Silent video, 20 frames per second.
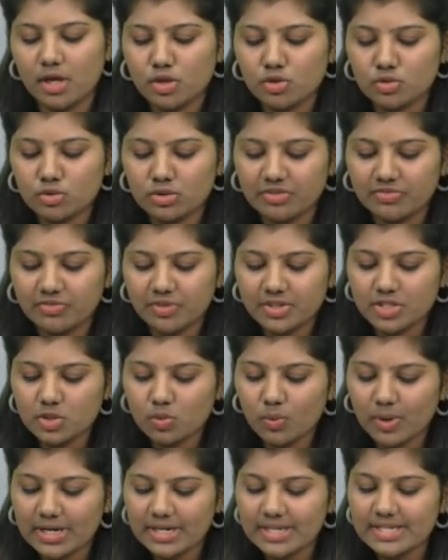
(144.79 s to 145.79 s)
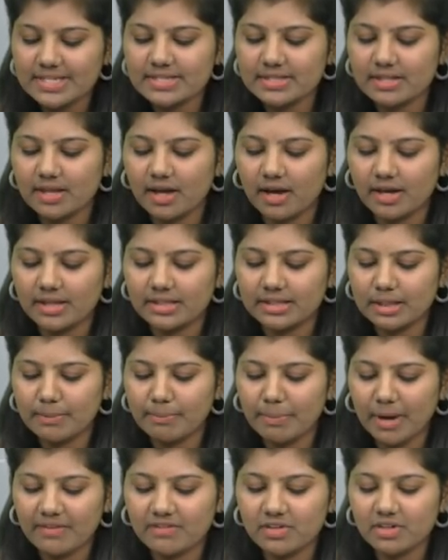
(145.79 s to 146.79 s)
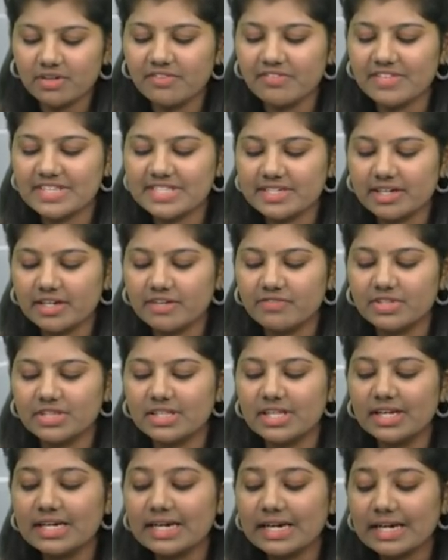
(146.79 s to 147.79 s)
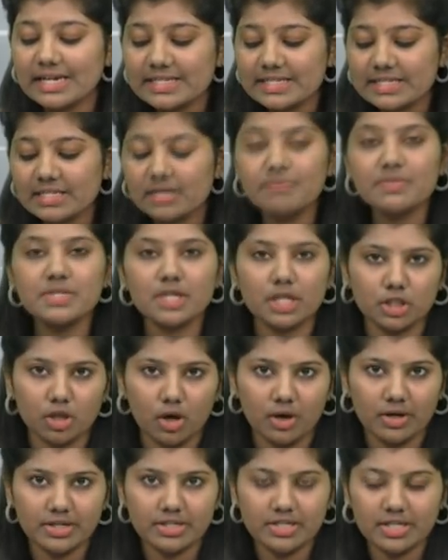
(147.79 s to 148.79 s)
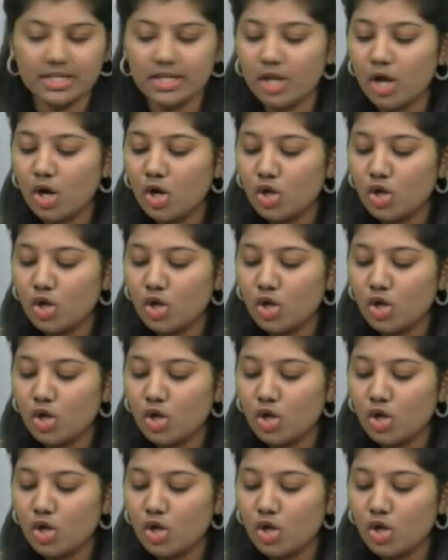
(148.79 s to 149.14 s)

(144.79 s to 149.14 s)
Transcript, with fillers: So, the first one is the power vested with the customs authority